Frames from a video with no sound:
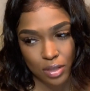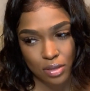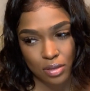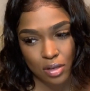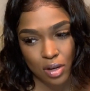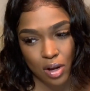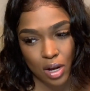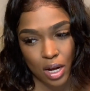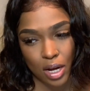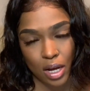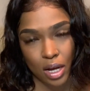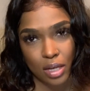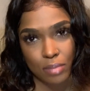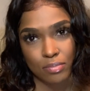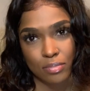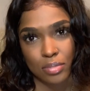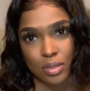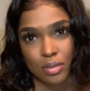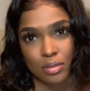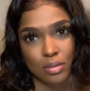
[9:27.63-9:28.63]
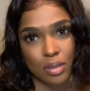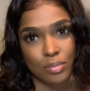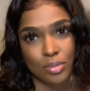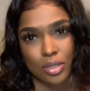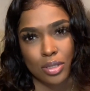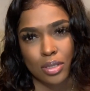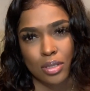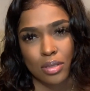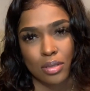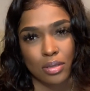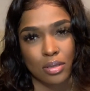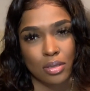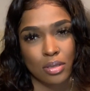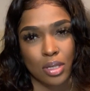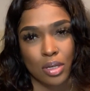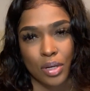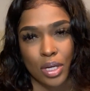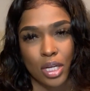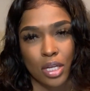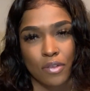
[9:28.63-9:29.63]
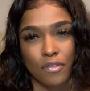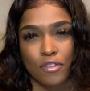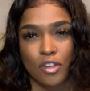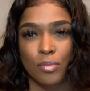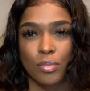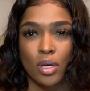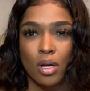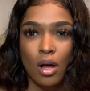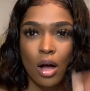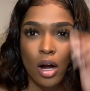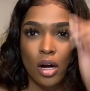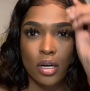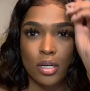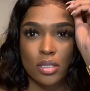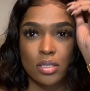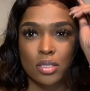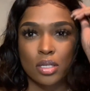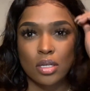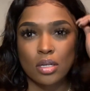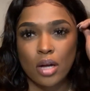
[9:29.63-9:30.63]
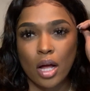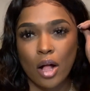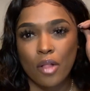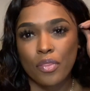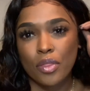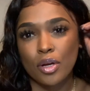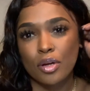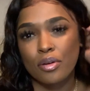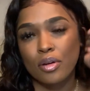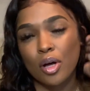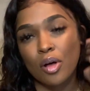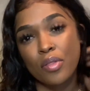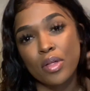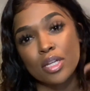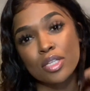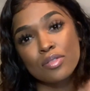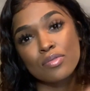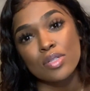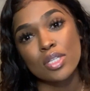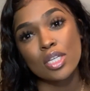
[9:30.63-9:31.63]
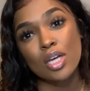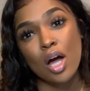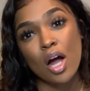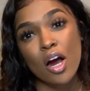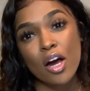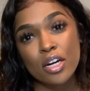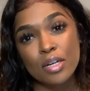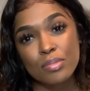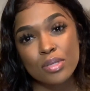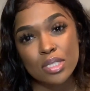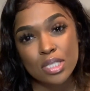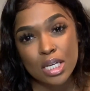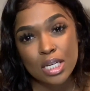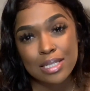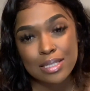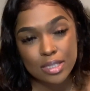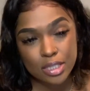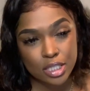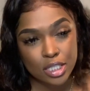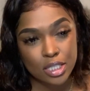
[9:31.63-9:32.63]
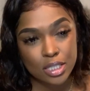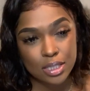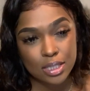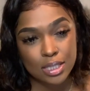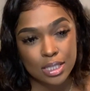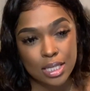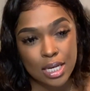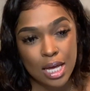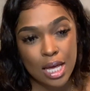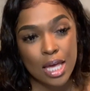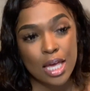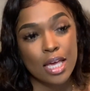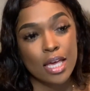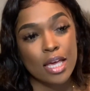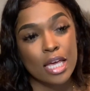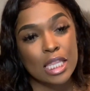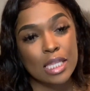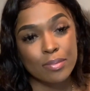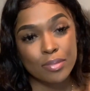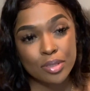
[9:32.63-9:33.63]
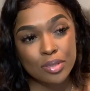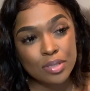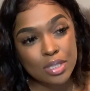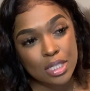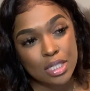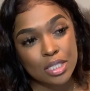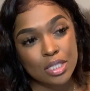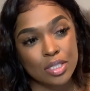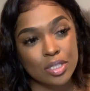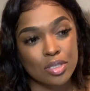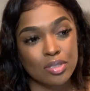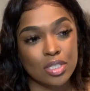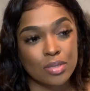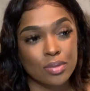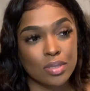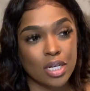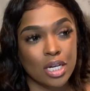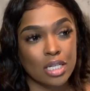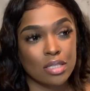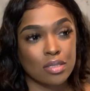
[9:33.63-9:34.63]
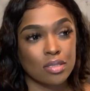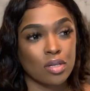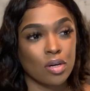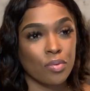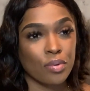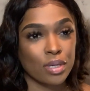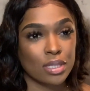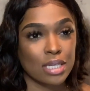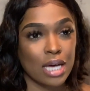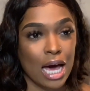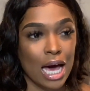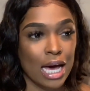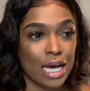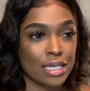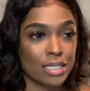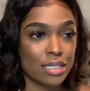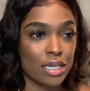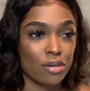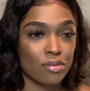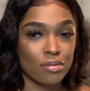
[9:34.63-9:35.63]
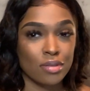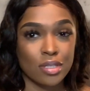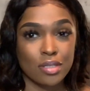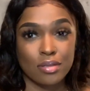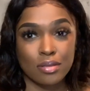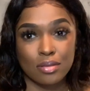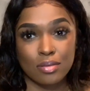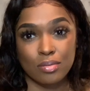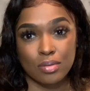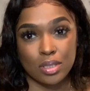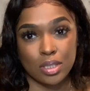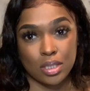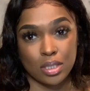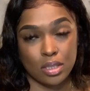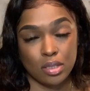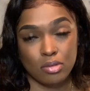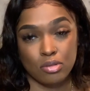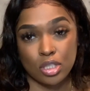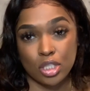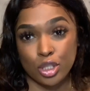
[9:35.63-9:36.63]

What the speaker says: So like I'm sure any female artists that are out there know that it's really hard to be taken seriously in the music industry, because there's always guys that really just want to